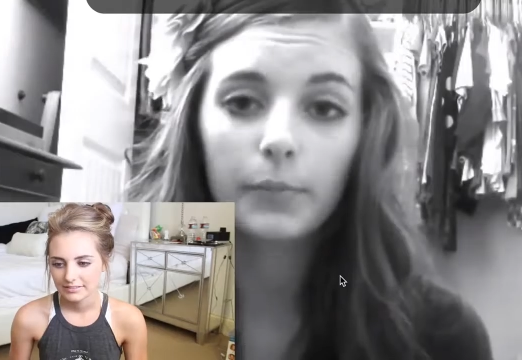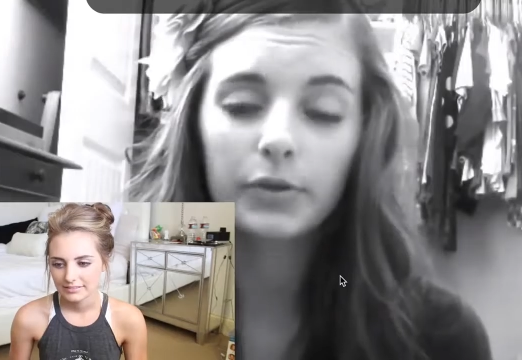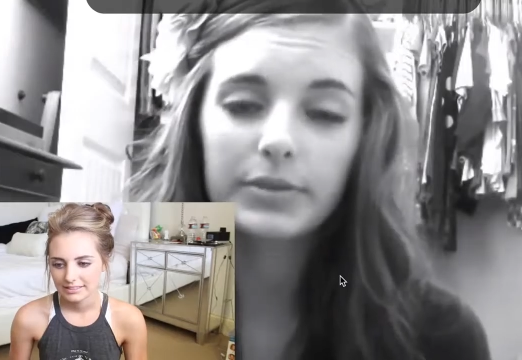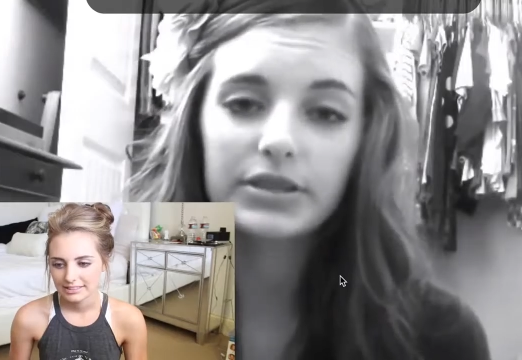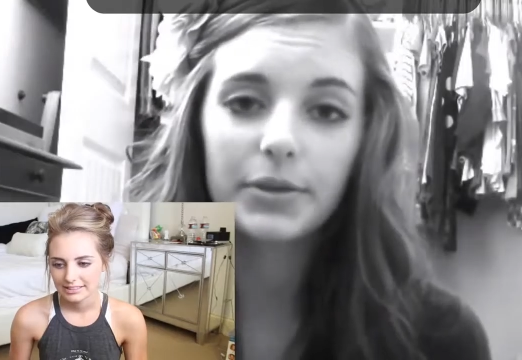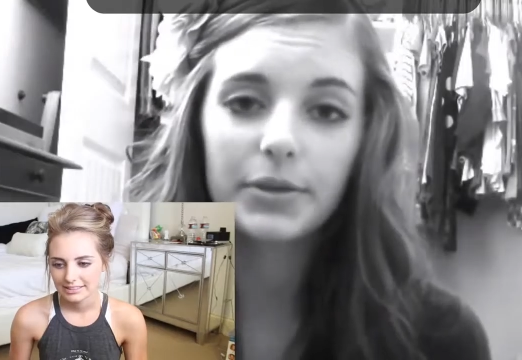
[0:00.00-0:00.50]

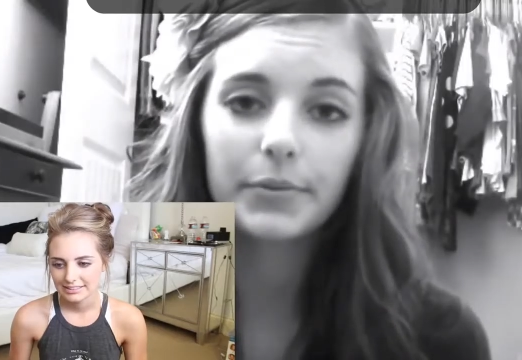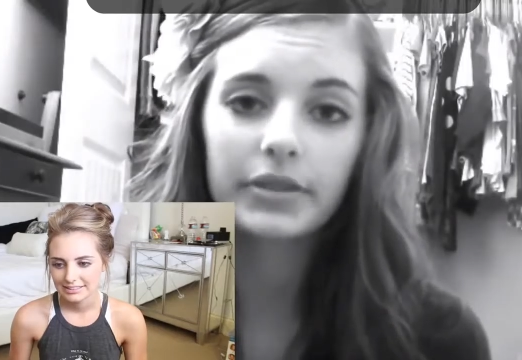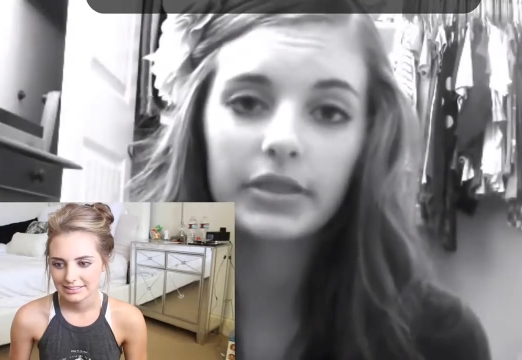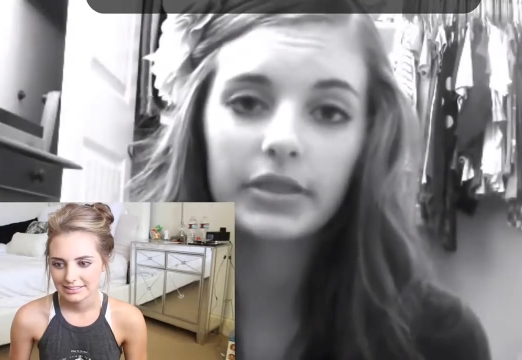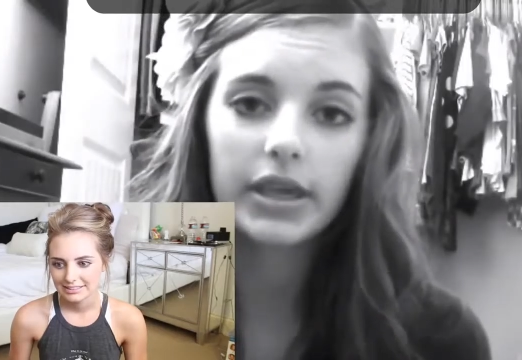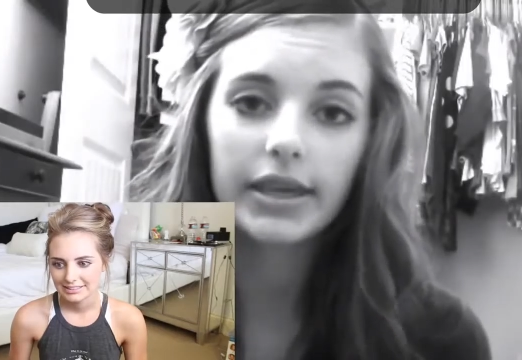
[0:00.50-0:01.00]
Speaker 1: So I'm gonna be
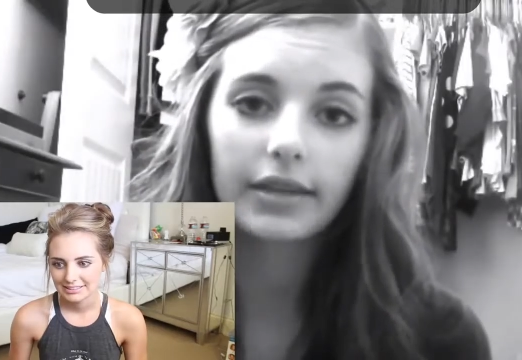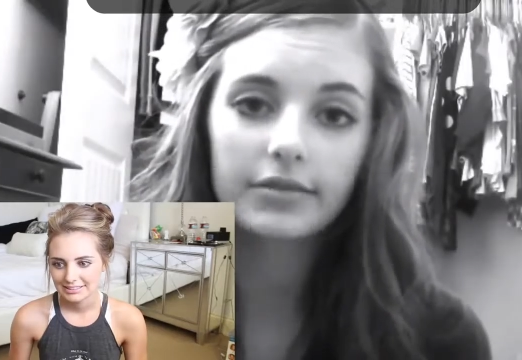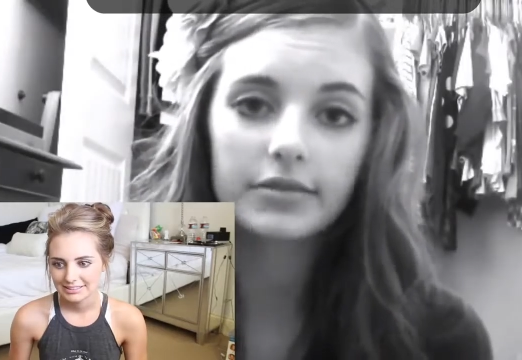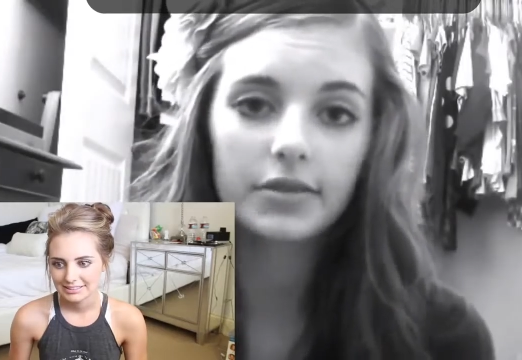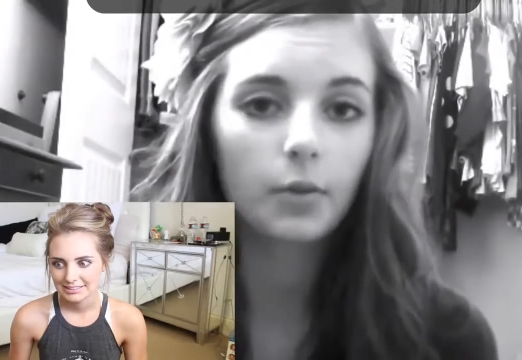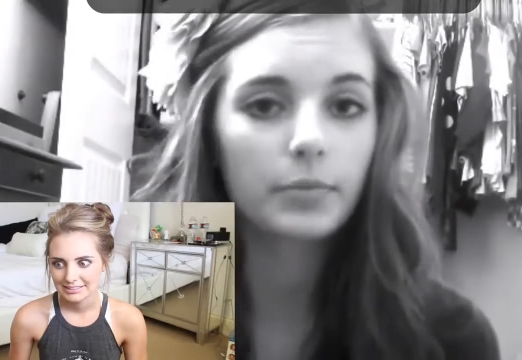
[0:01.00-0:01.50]
doing
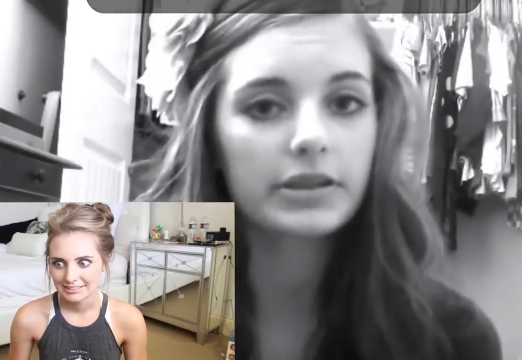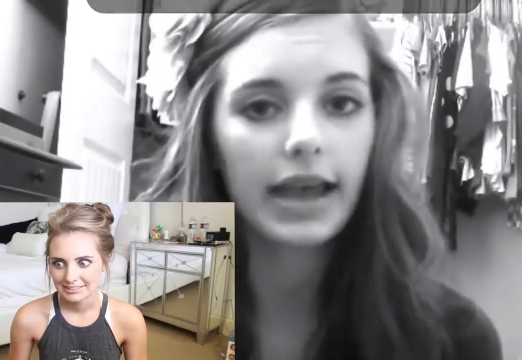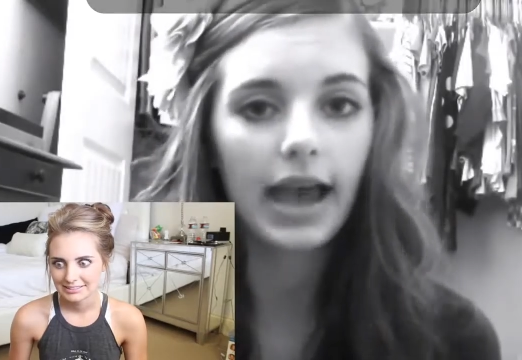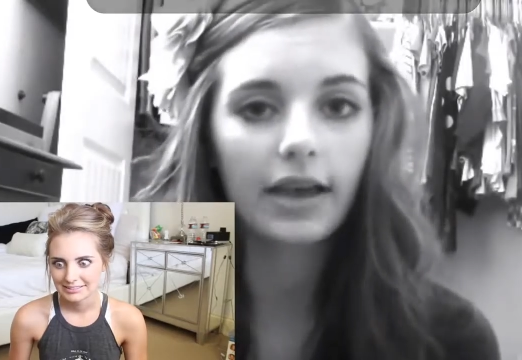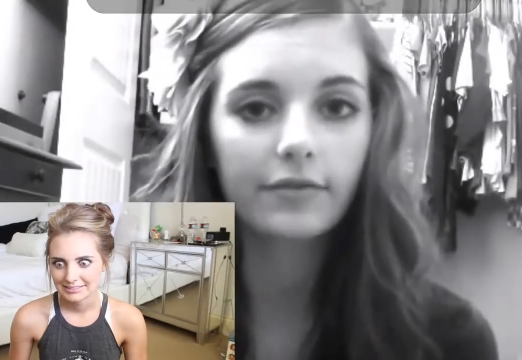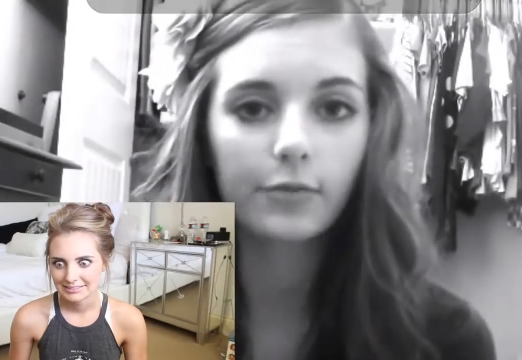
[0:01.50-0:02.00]
the Get to
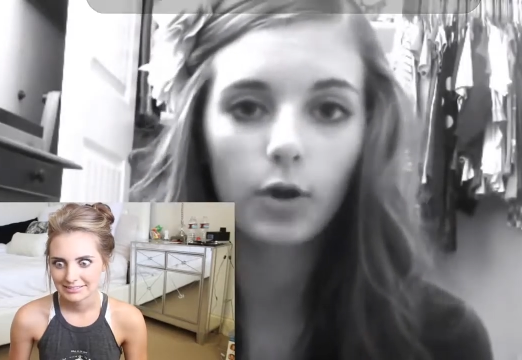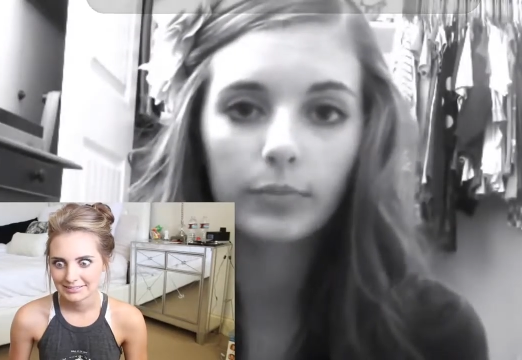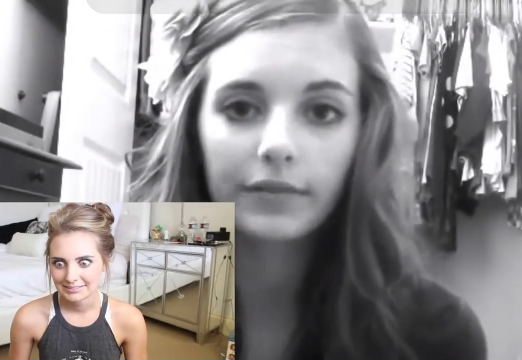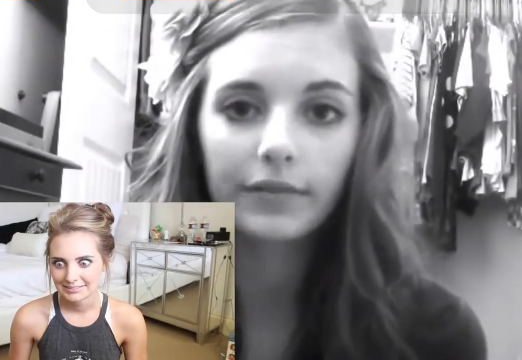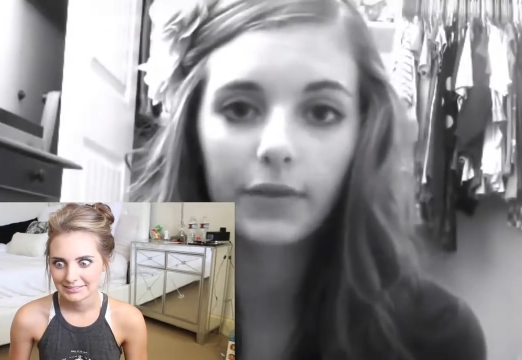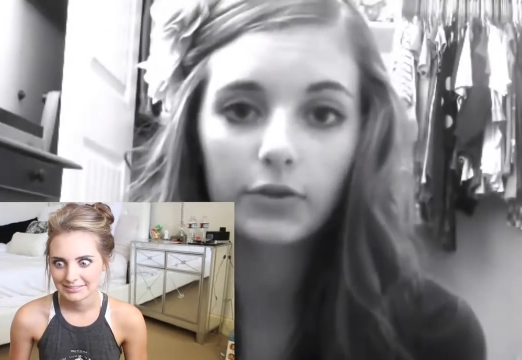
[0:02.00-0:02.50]
Know Me
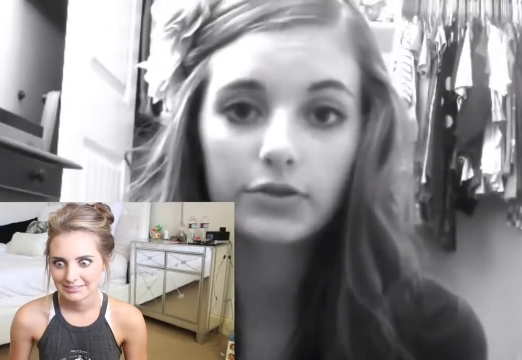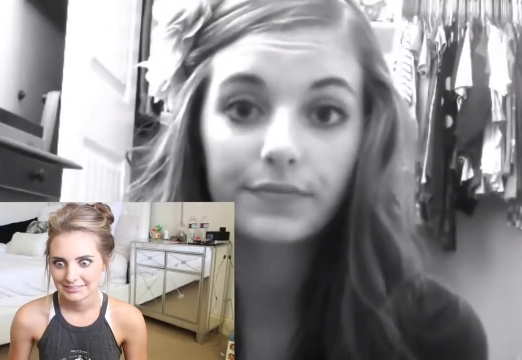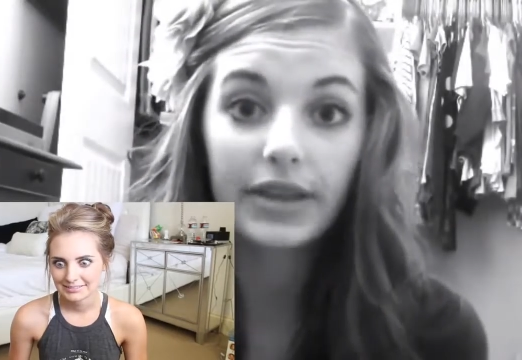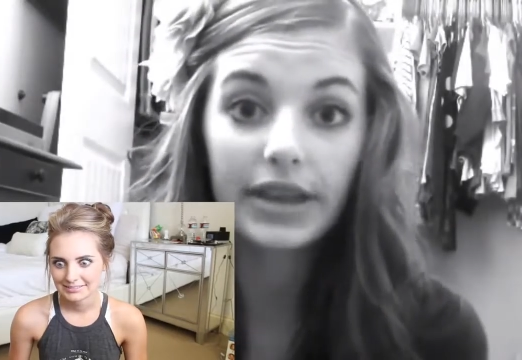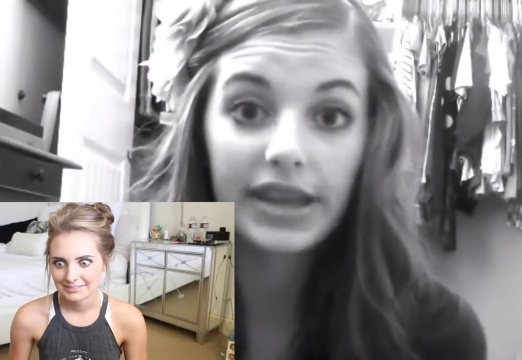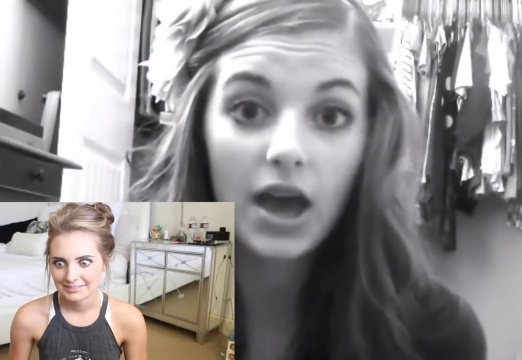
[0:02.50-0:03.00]
tag for my
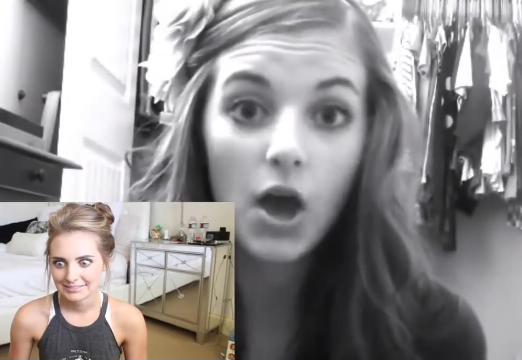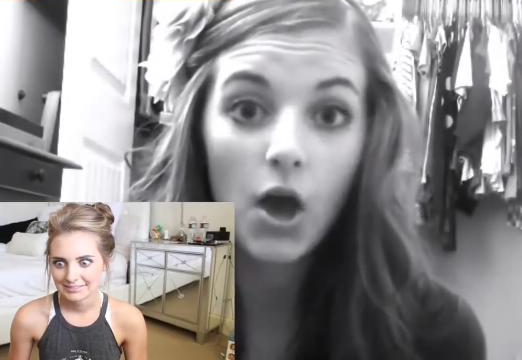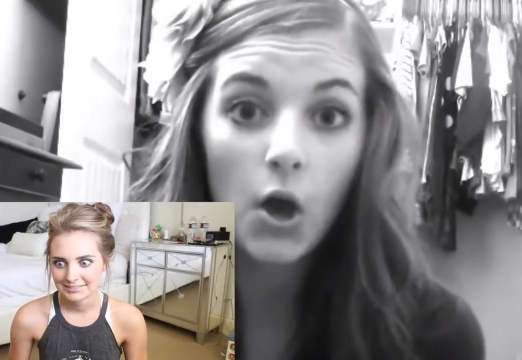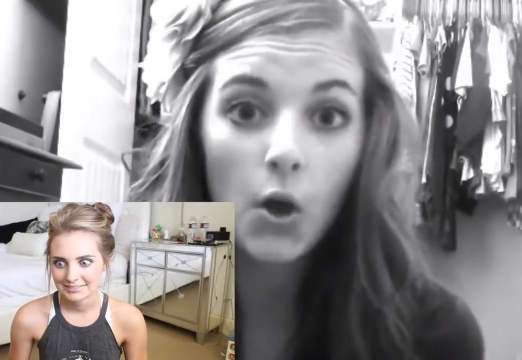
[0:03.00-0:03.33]
first video